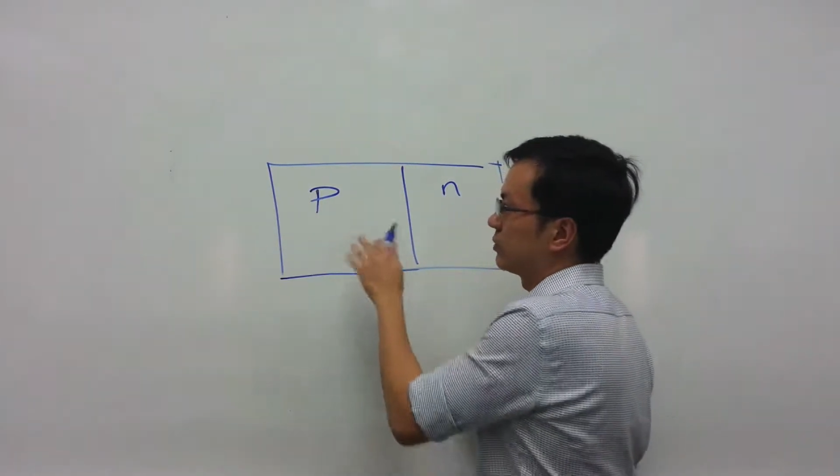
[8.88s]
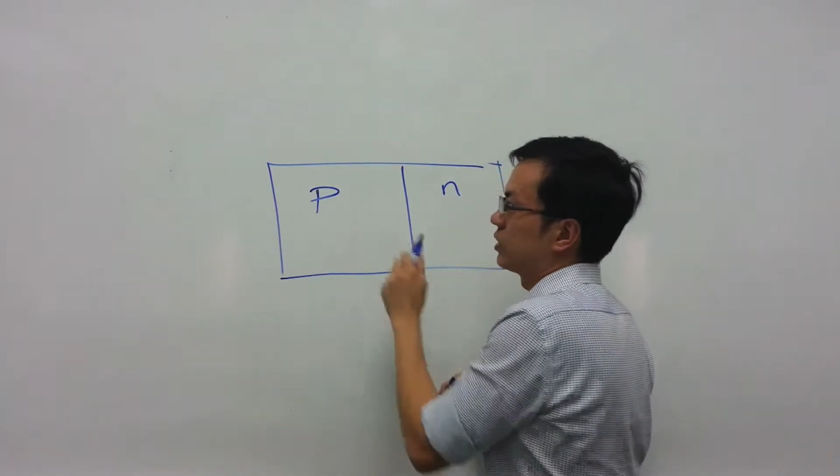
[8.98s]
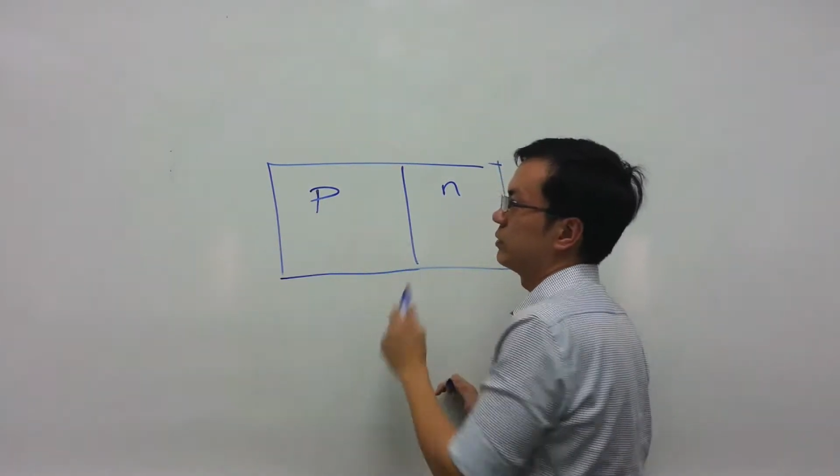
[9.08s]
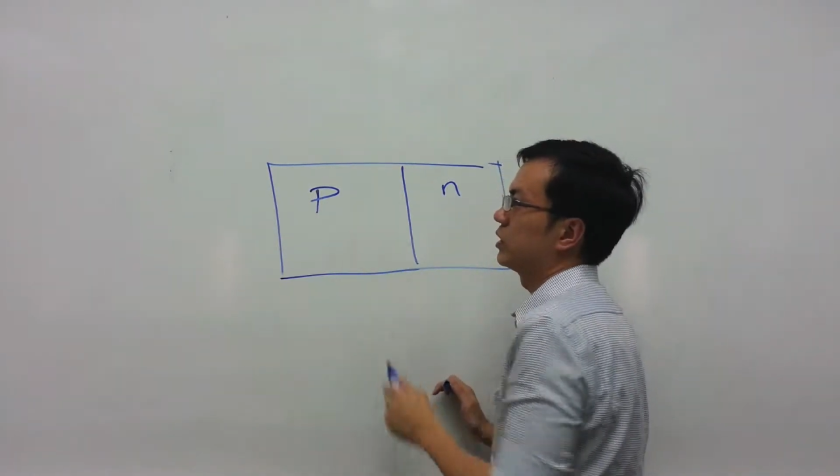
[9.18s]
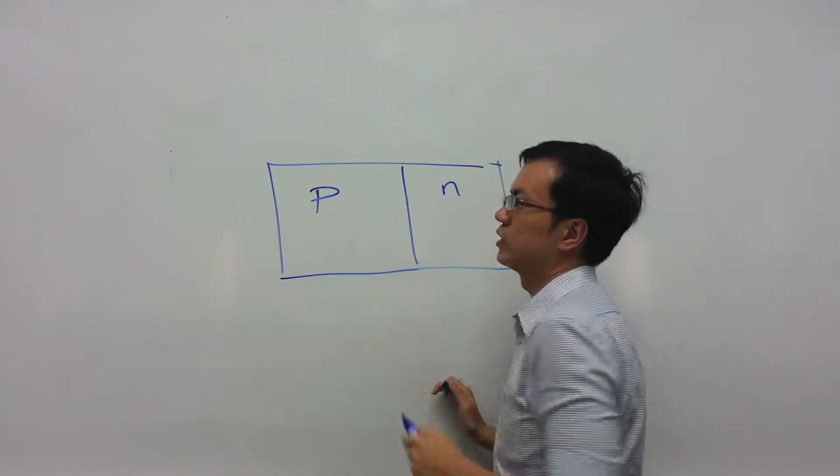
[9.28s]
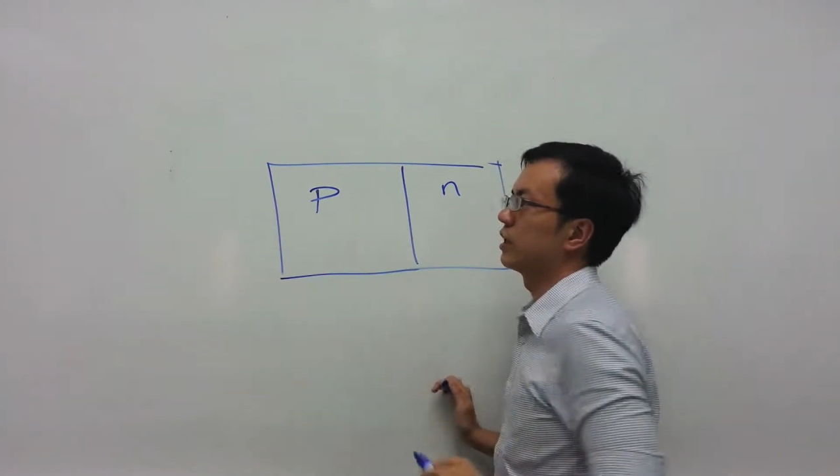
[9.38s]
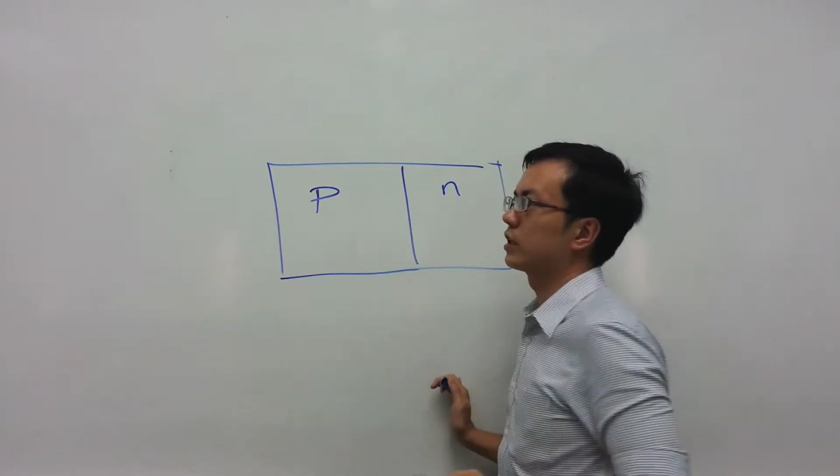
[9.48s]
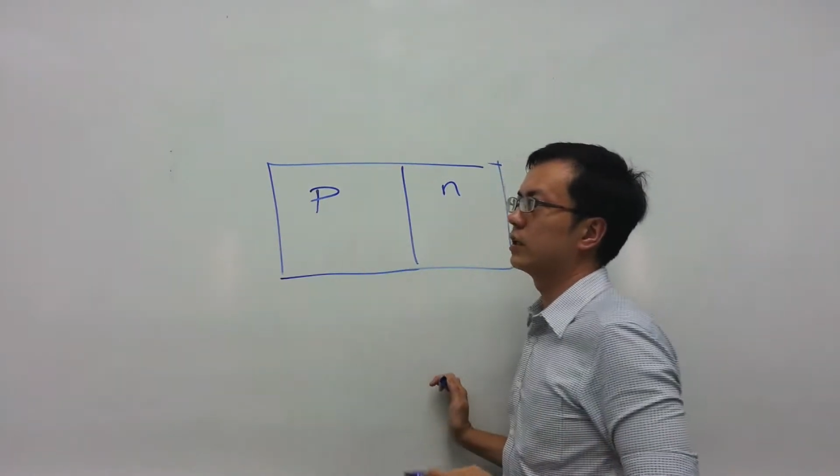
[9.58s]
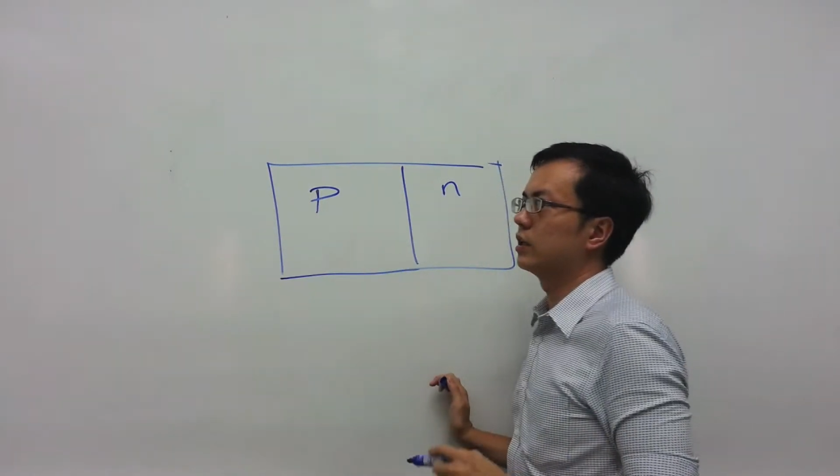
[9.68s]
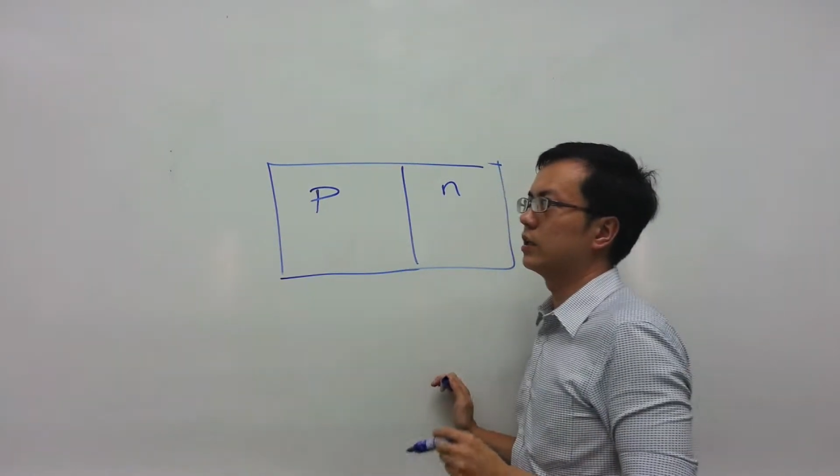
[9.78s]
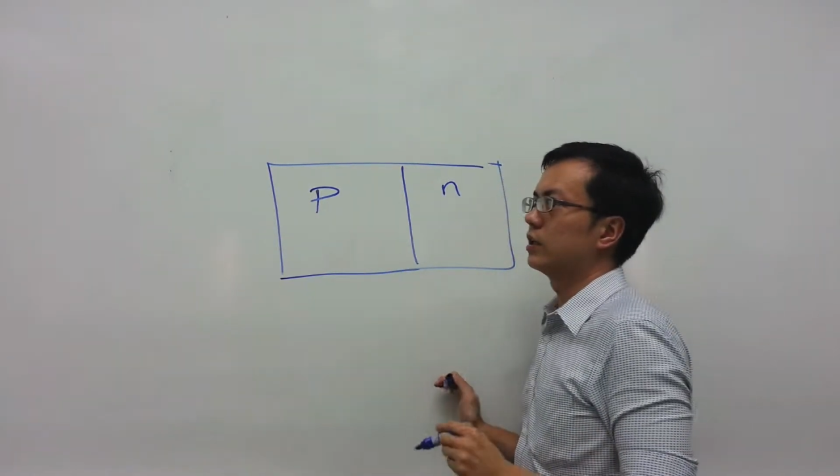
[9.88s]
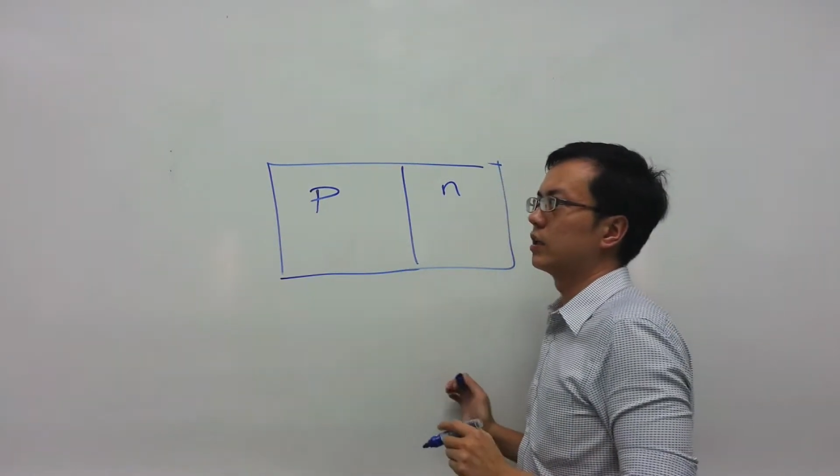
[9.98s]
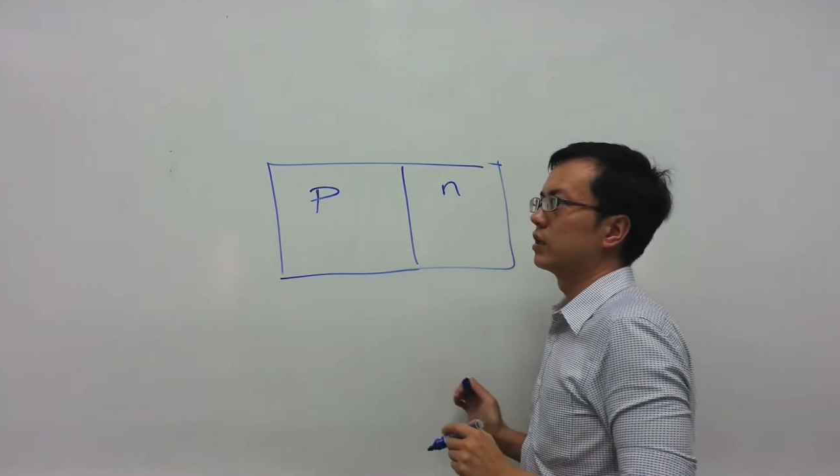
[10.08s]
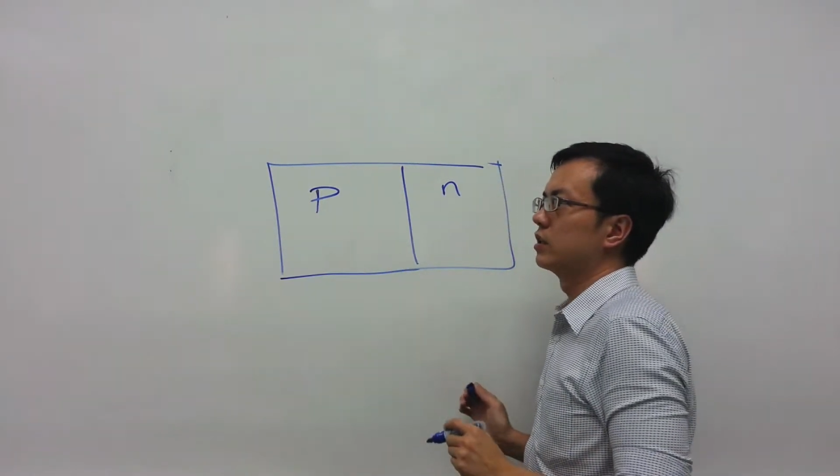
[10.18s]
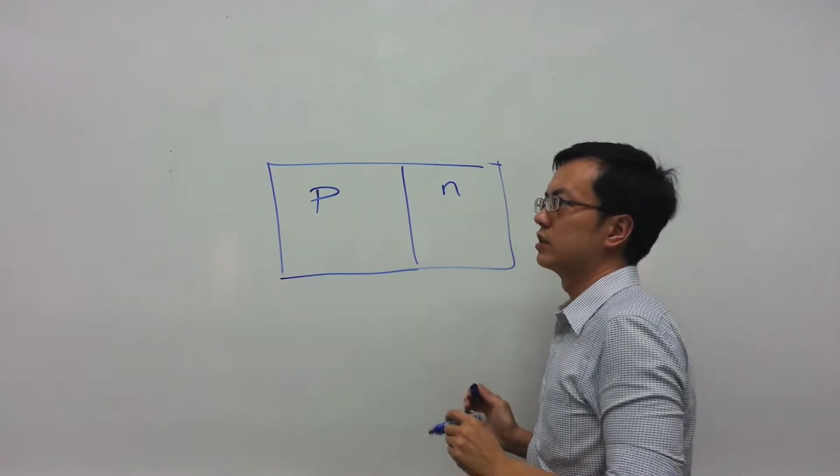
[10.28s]
semiconductor
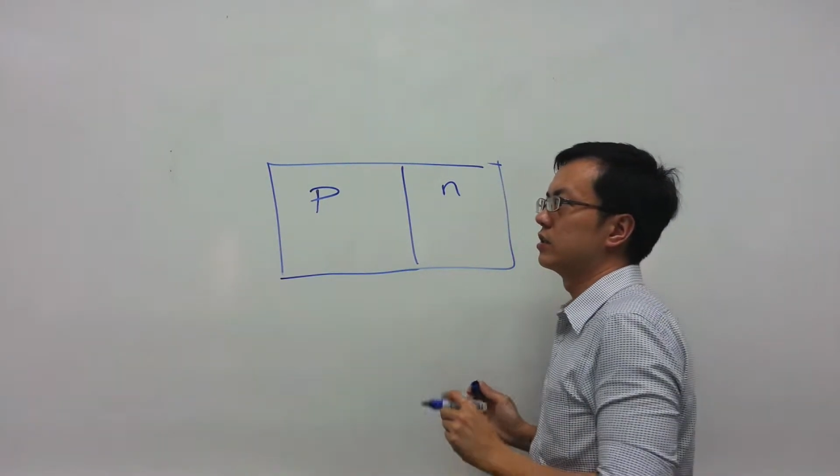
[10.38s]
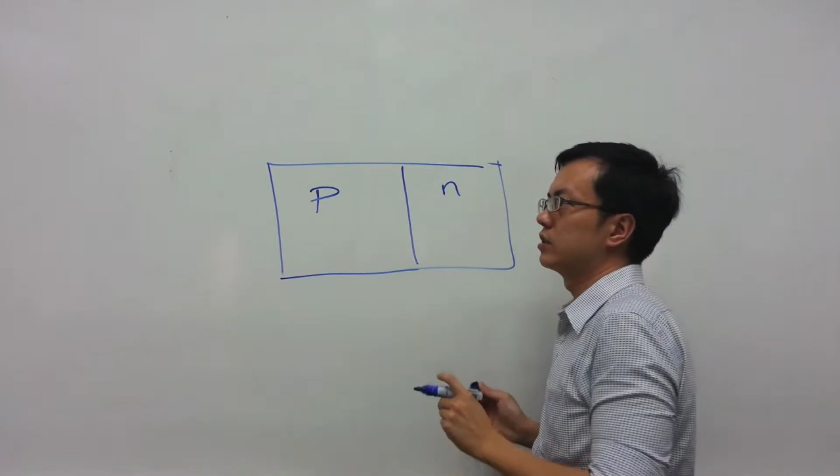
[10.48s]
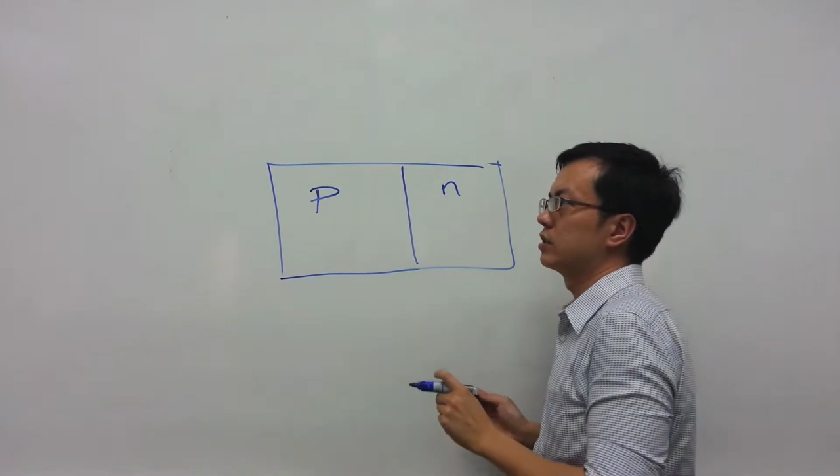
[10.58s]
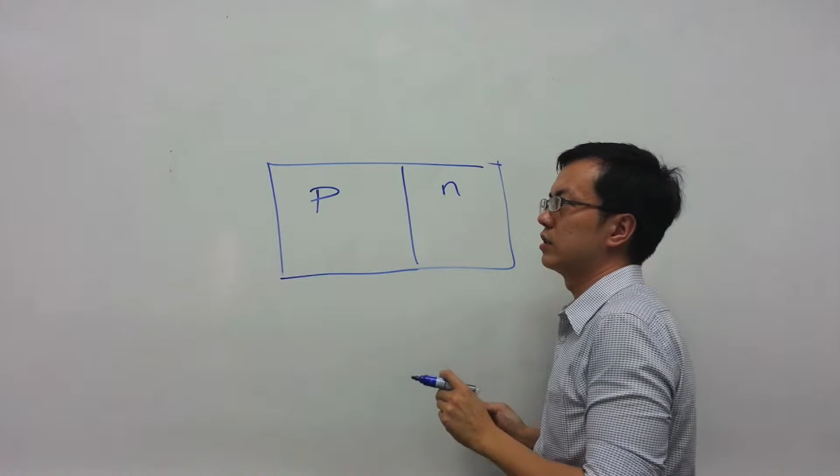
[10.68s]
consists